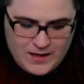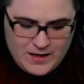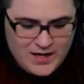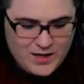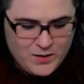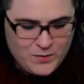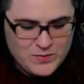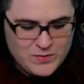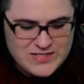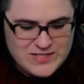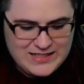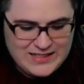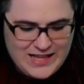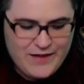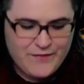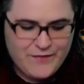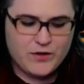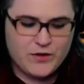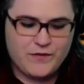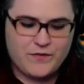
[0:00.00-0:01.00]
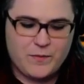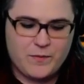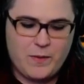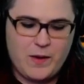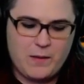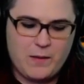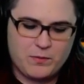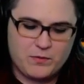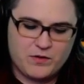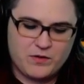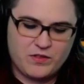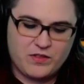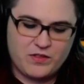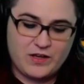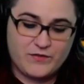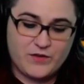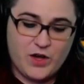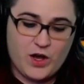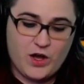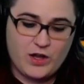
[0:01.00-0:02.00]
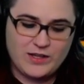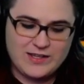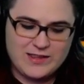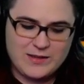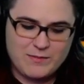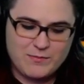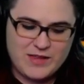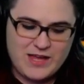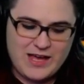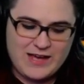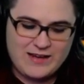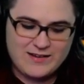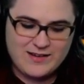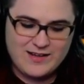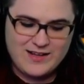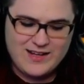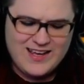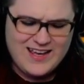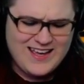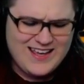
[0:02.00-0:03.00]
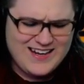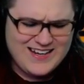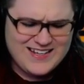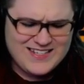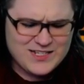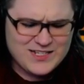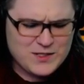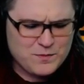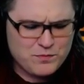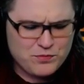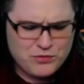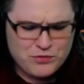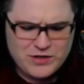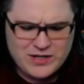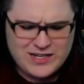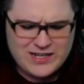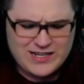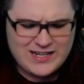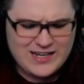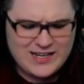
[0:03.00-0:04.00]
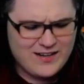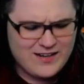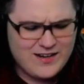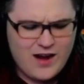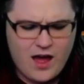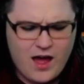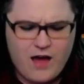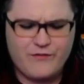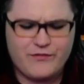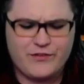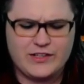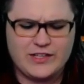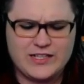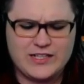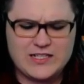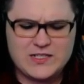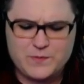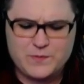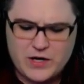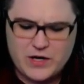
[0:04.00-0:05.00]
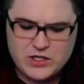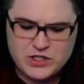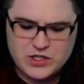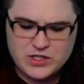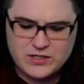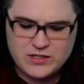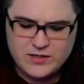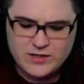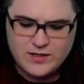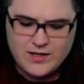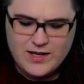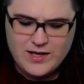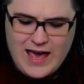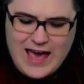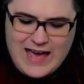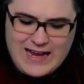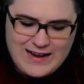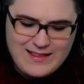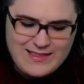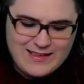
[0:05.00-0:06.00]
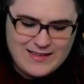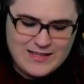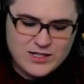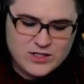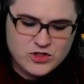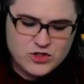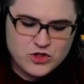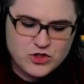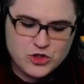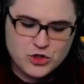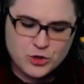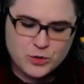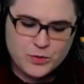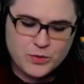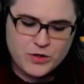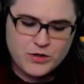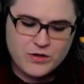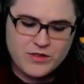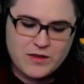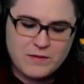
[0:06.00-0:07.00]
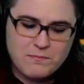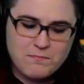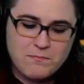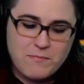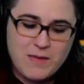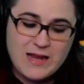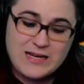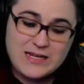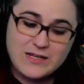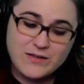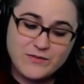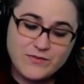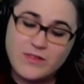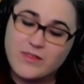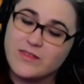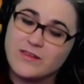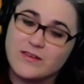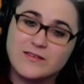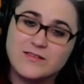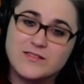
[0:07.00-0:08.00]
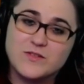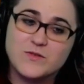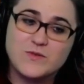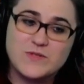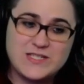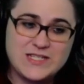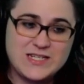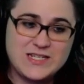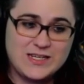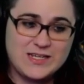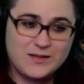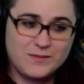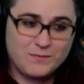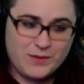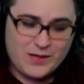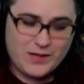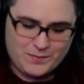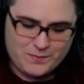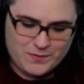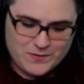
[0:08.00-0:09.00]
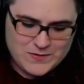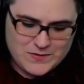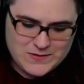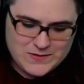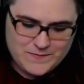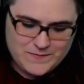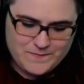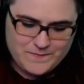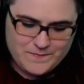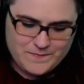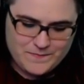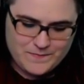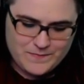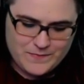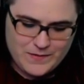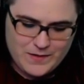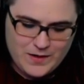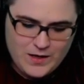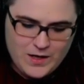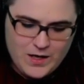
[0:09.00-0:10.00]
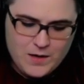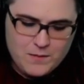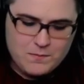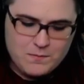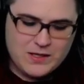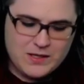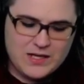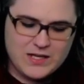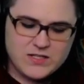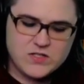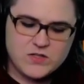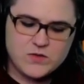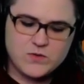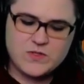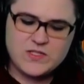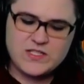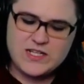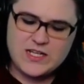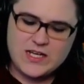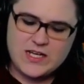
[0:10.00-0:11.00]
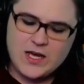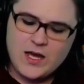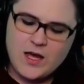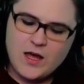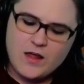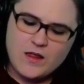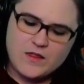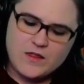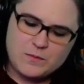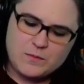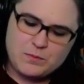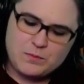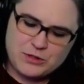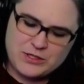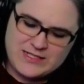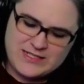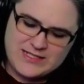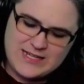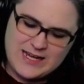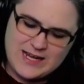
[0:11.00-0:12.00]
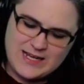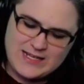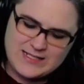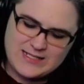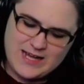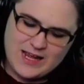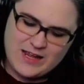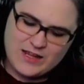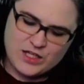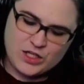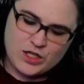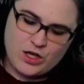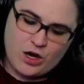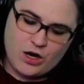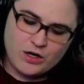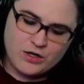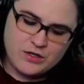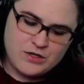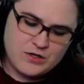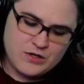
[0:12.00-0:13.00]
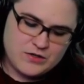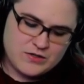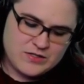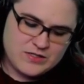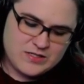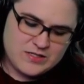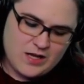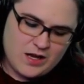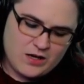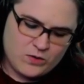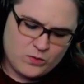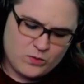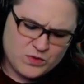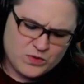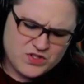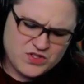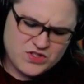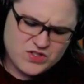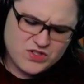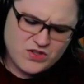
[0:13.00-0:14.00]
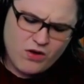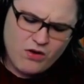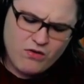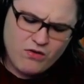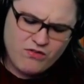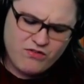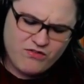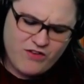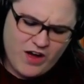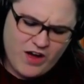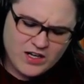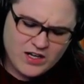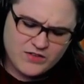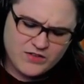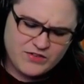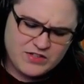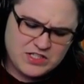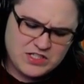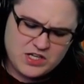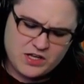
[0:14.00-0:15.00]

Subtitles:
It was clever of the paper to think of calling them that. It is such a pretty and novel expression, and I think it is truer than many of the things you see in papers. Because you see, the princess and the gardener's son were so fond of each